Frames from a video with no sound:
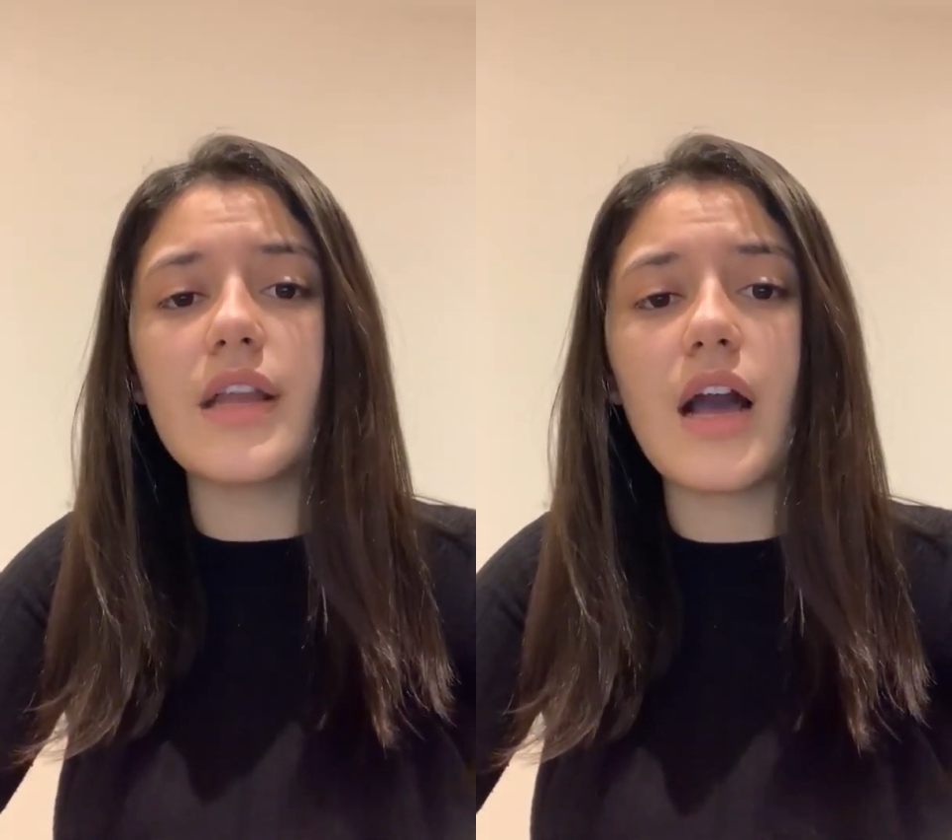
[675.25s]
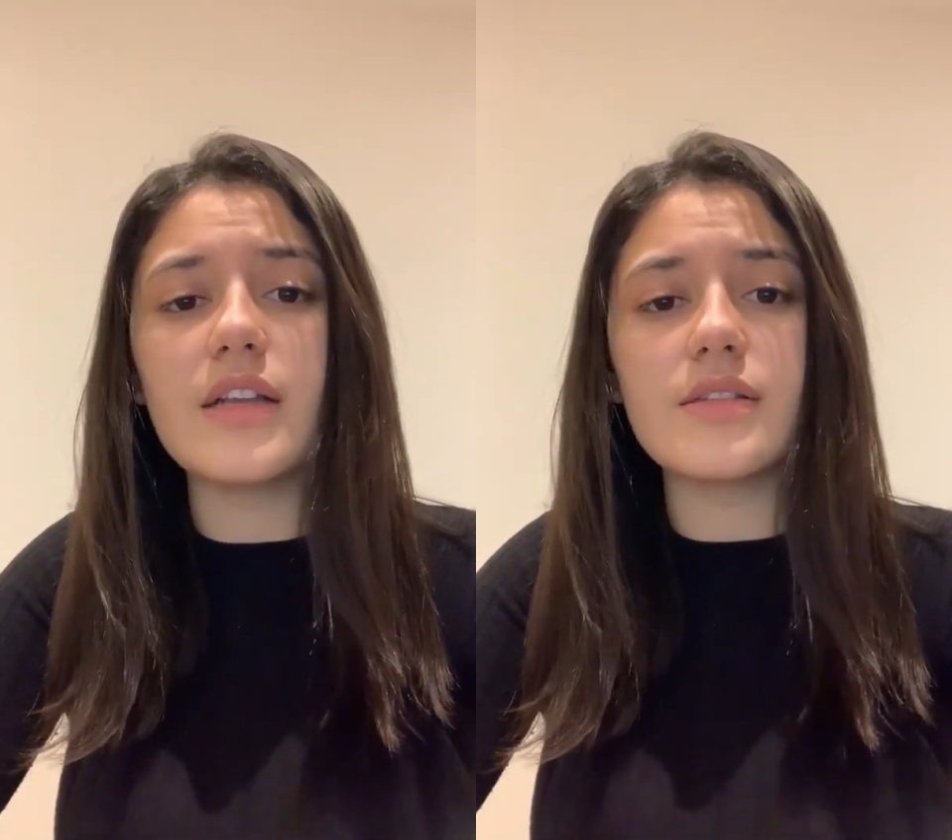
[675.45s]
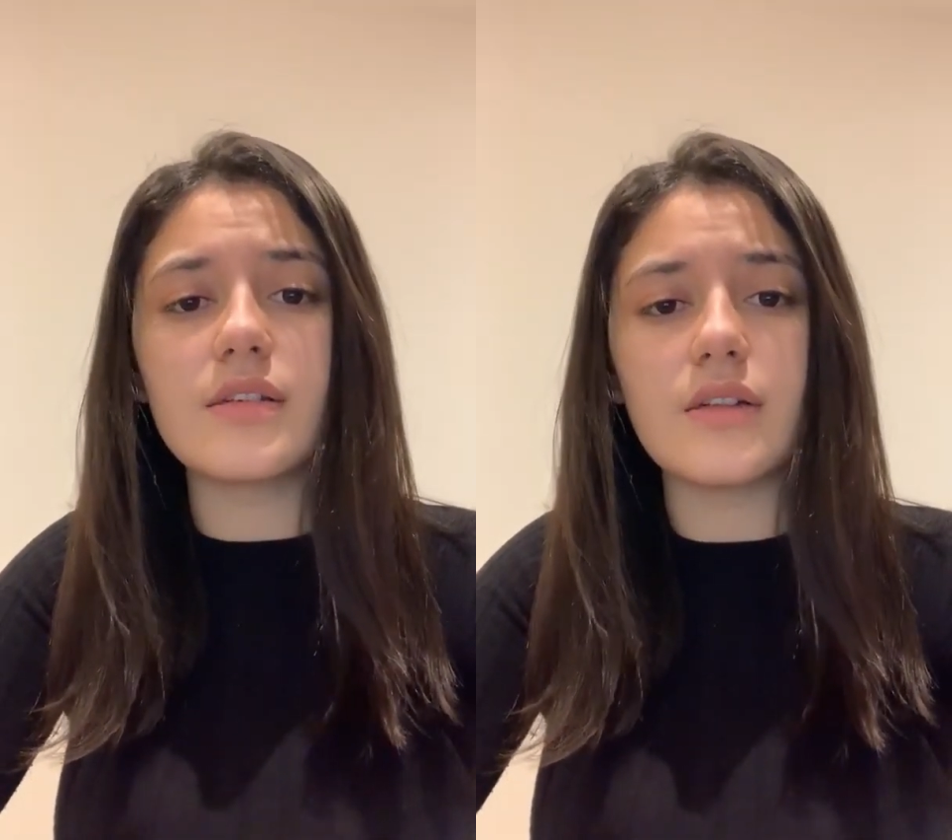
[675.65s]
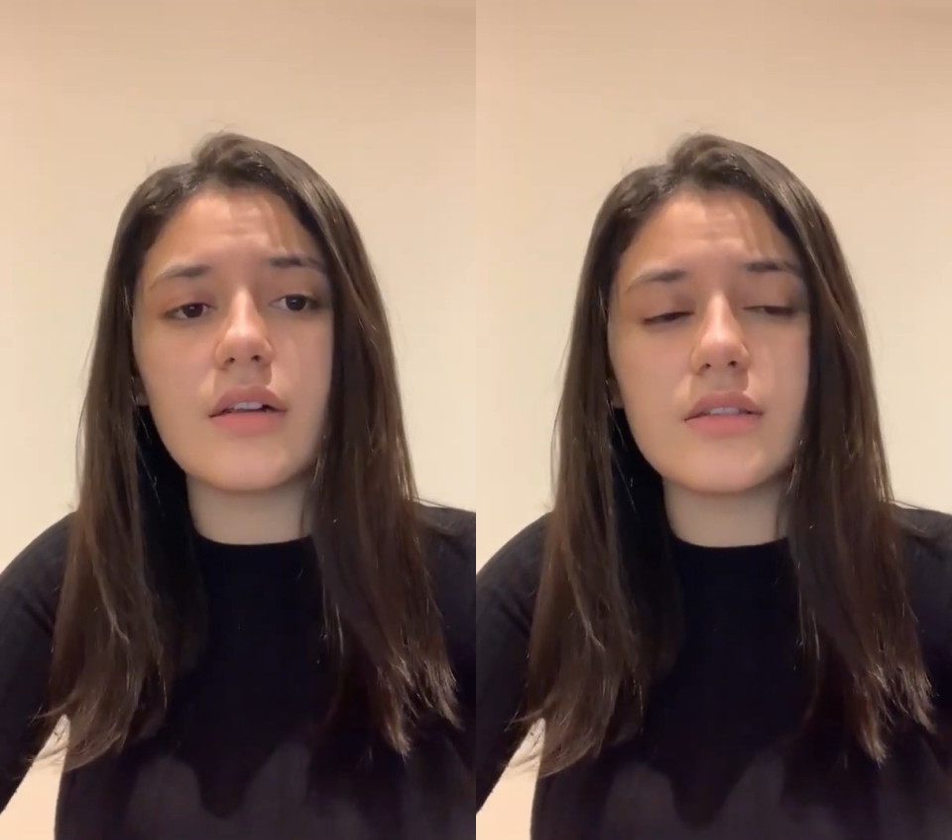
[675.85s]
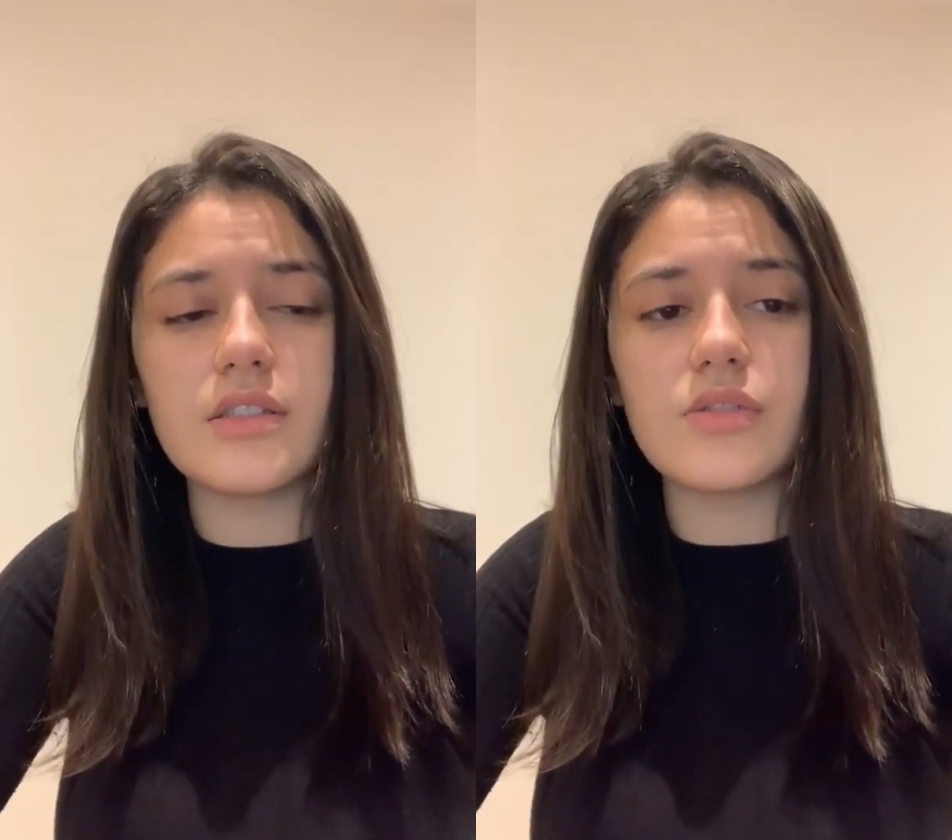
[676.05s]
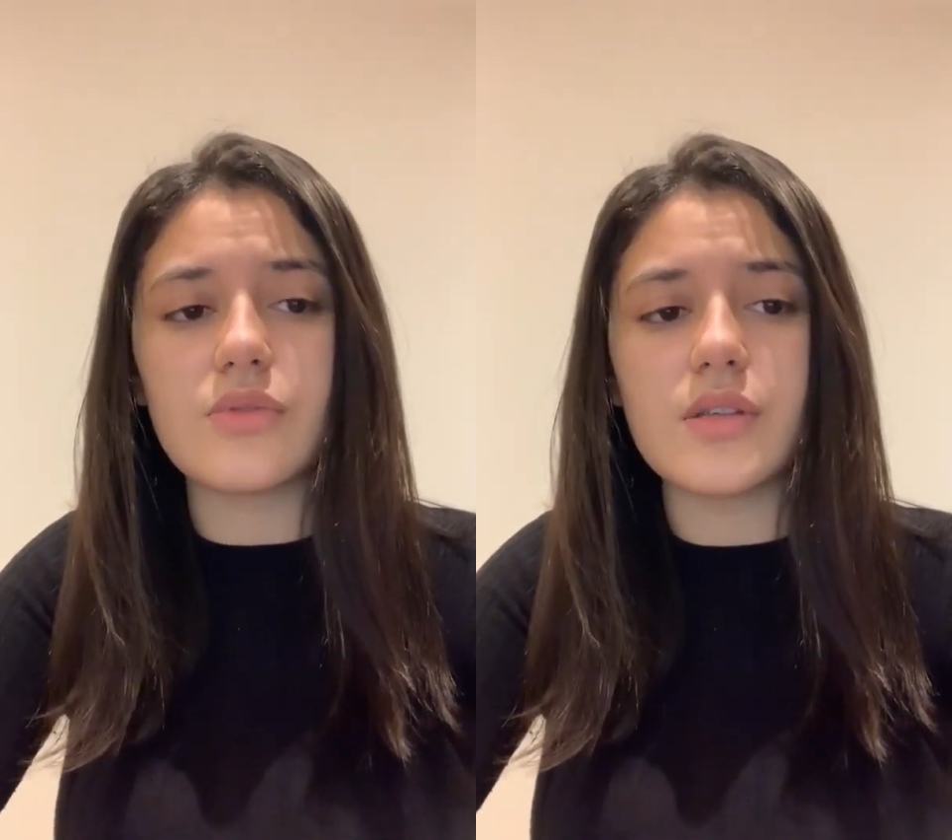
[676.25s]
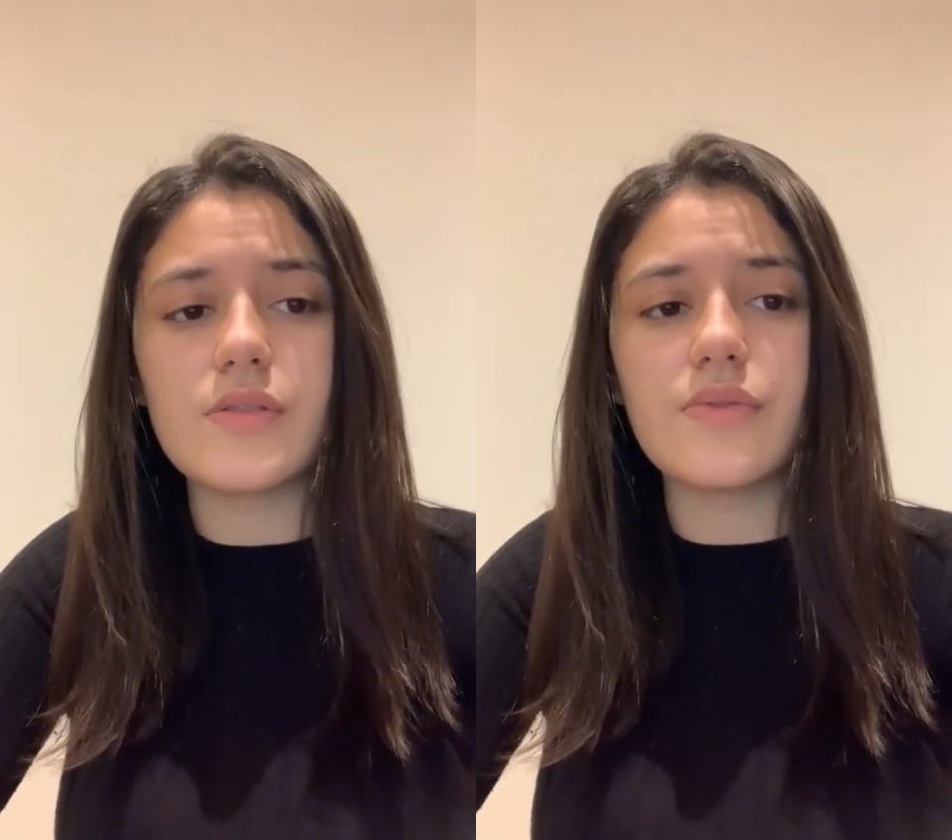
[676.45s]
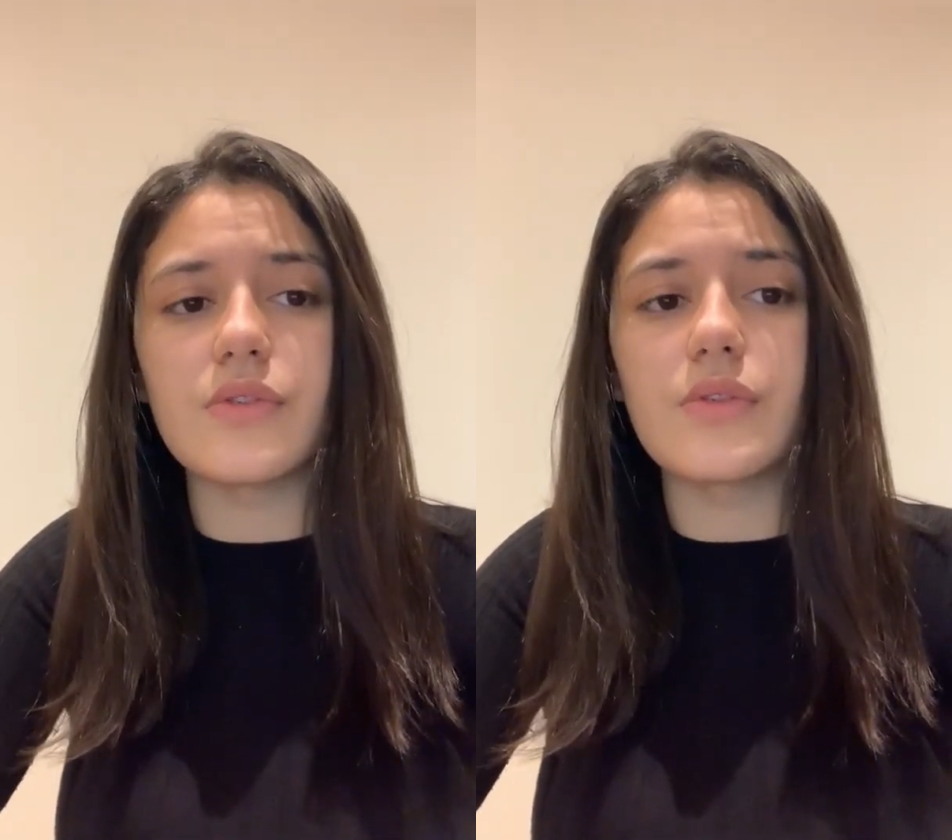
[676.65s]
high technology
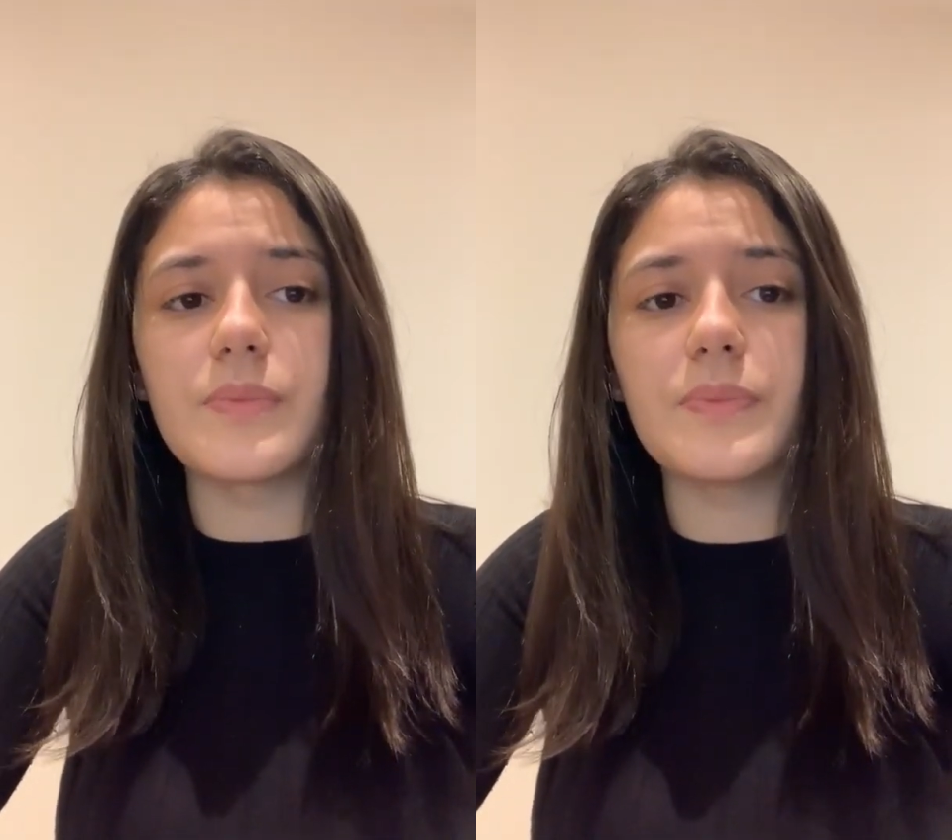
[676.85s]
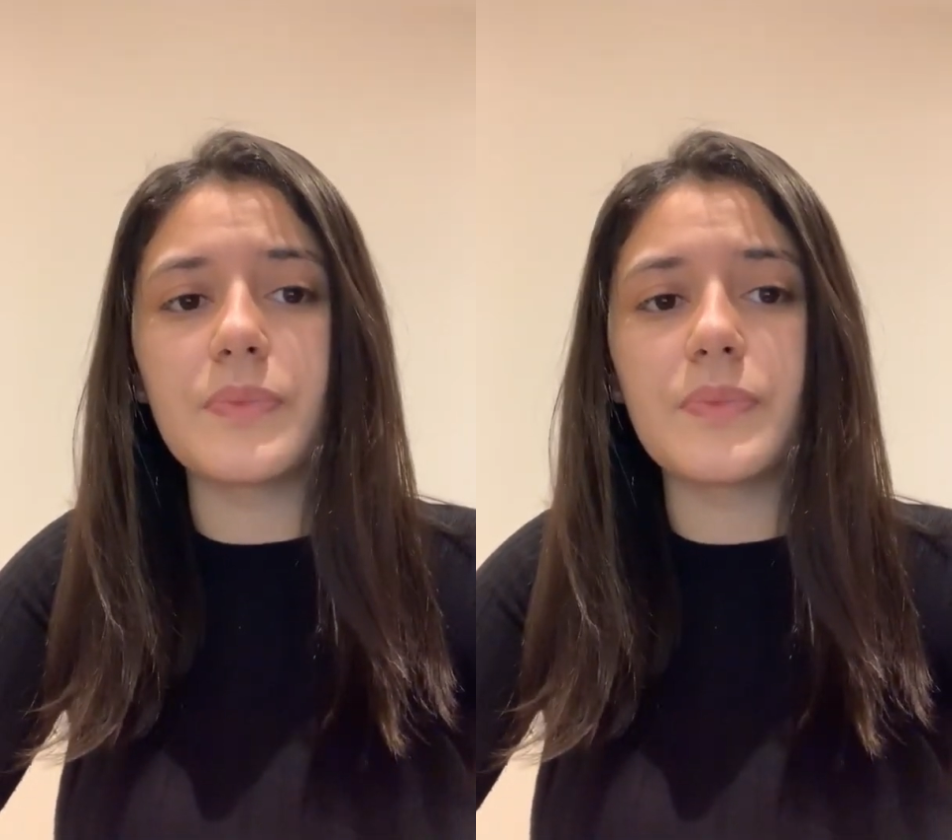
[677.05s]
transfer.